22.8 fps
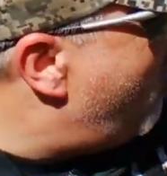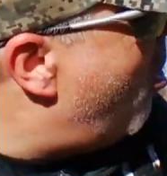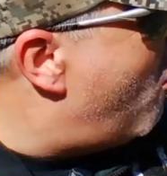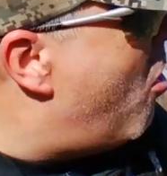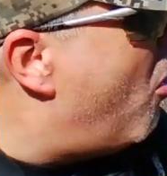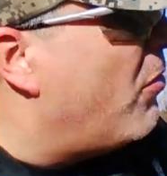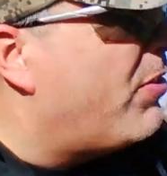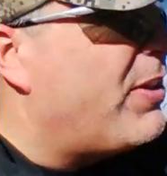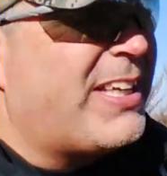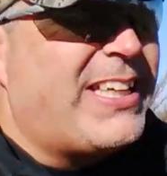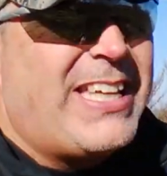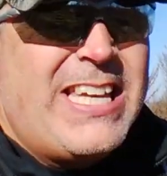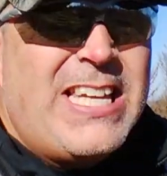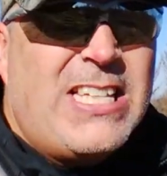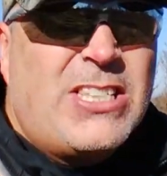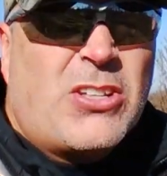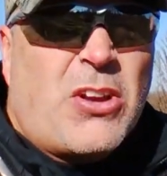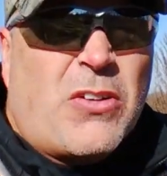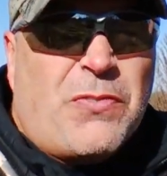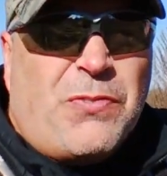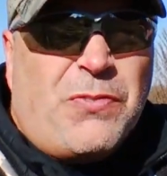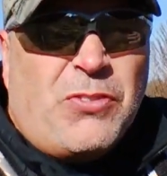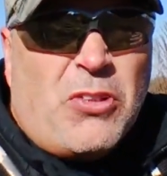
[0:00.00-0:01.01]
All the
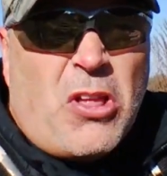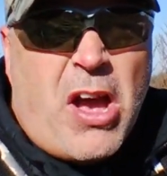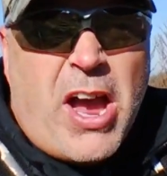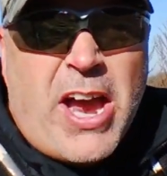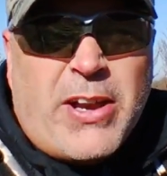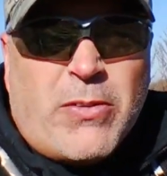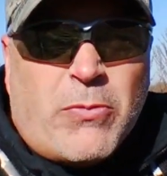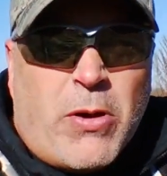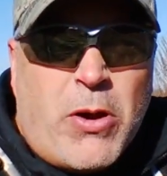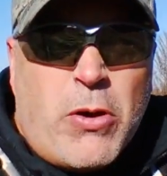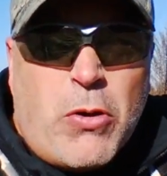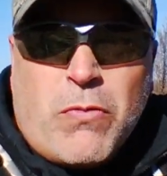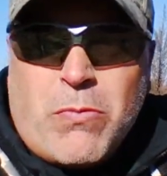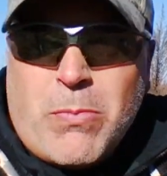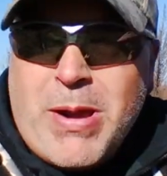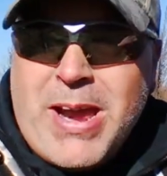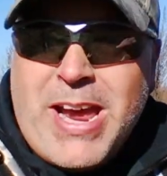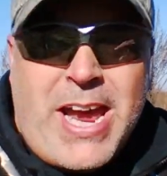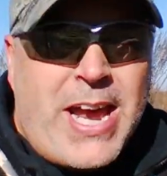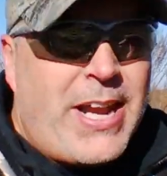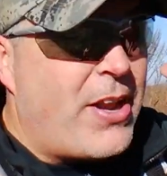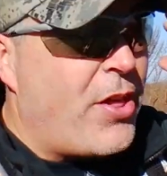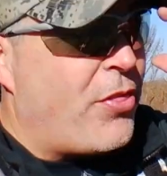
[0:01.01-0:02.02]
geese are flying right over
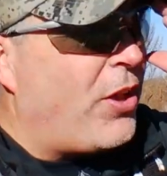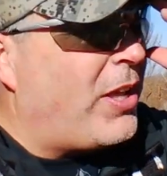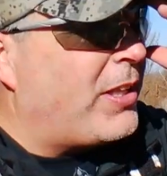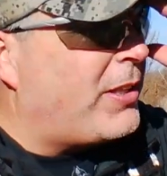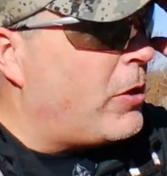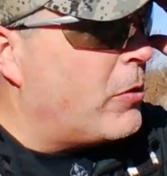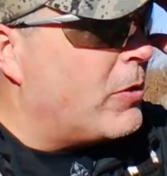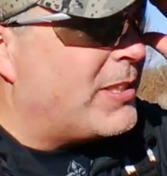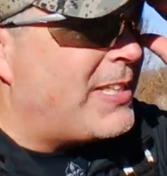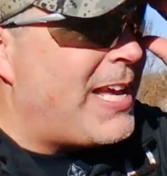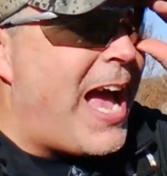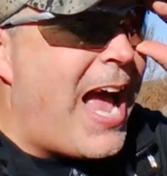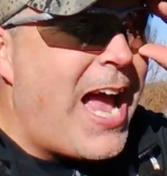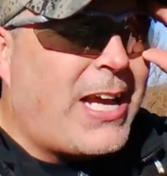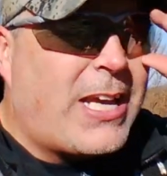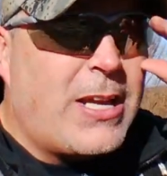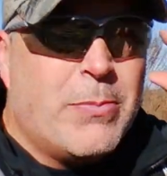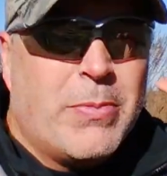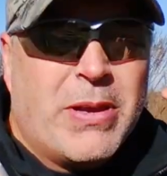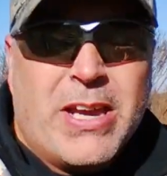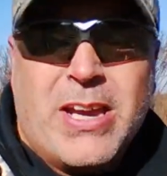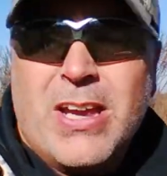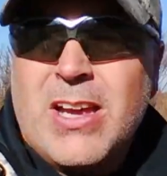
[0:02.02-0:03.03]
my head, and I thought they were
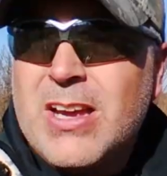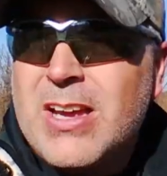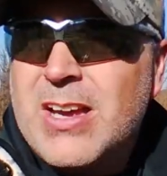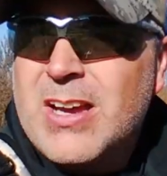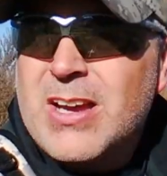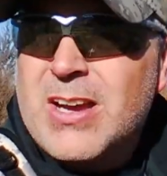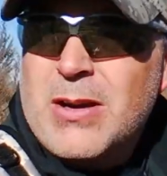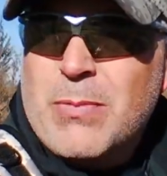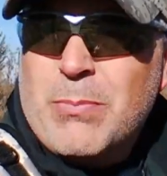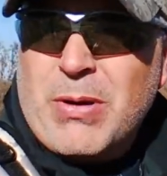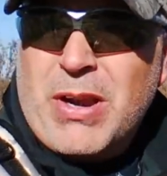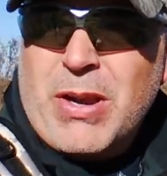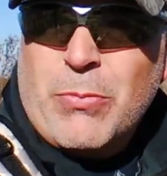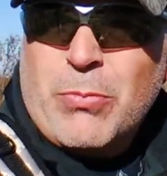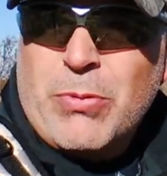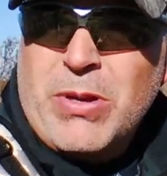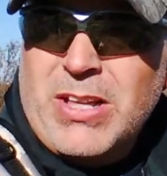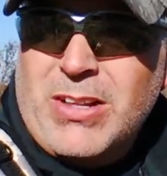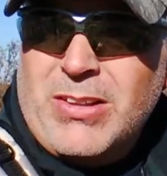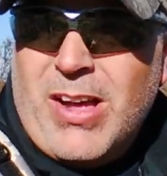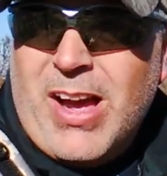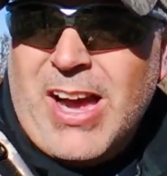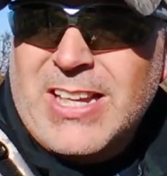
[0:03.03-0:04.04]
attacking me, but I
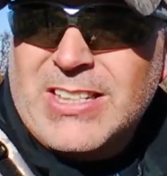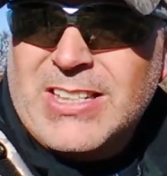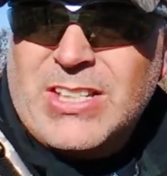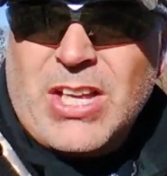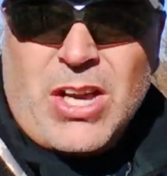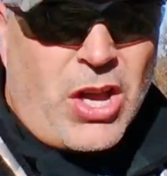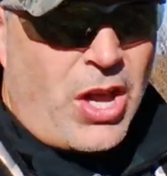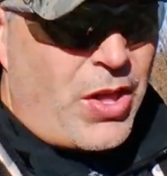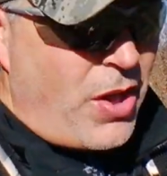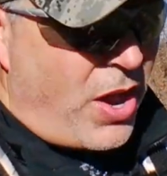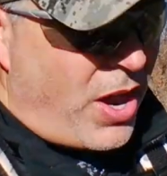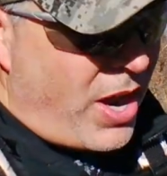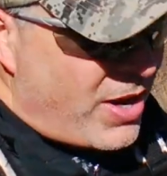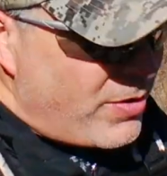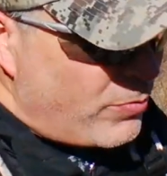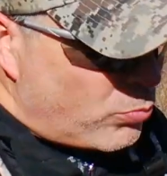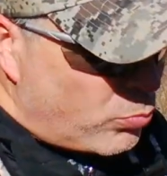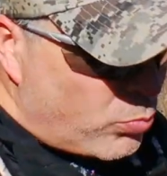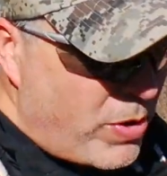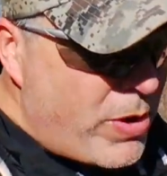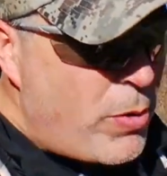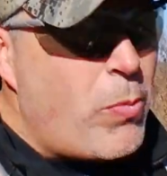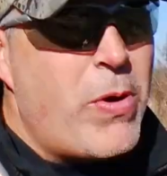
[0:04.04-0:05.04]
realized
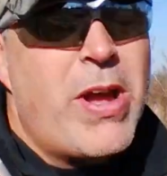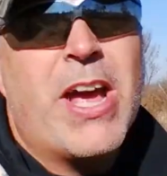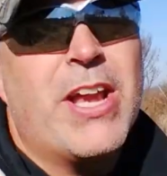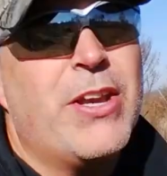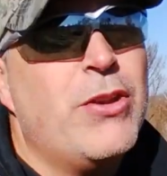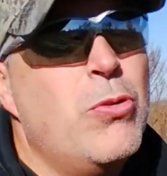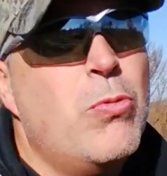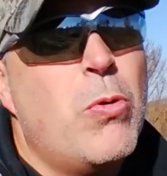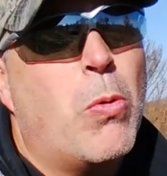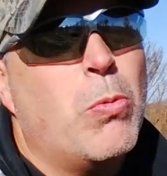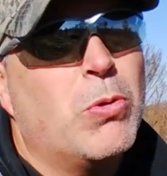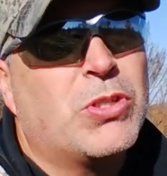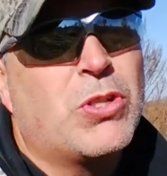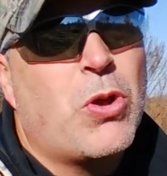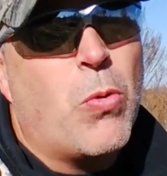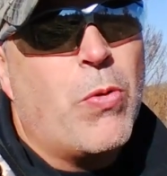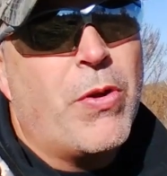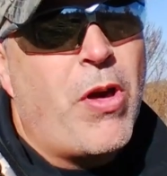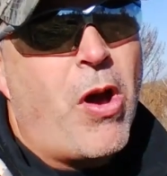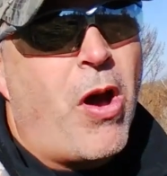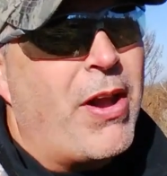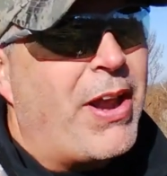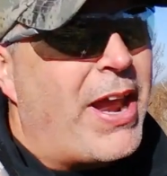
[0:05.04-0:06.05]
right away I knew what was
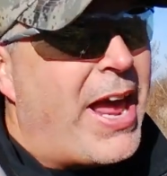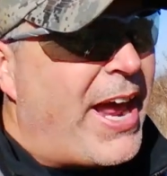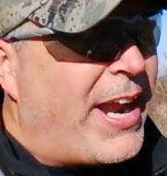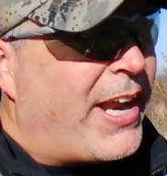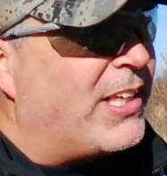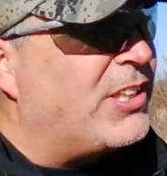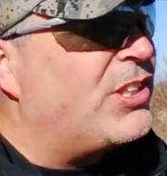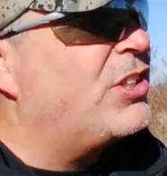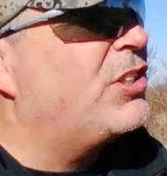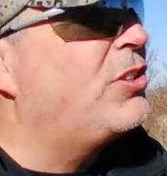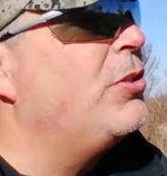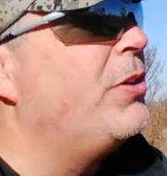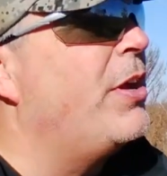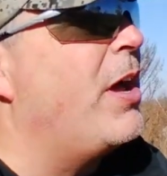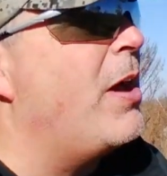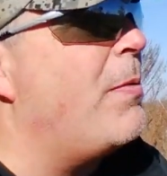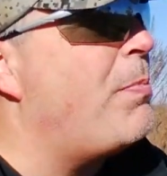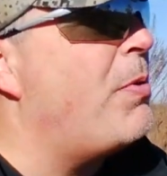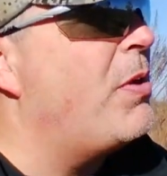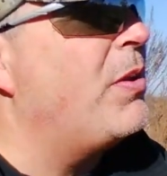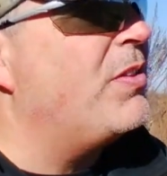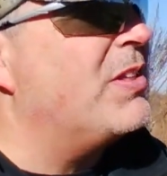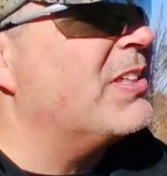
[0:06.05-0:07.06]
going on, and I stood
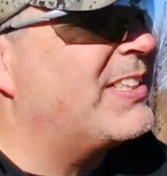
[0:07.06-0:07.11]
up.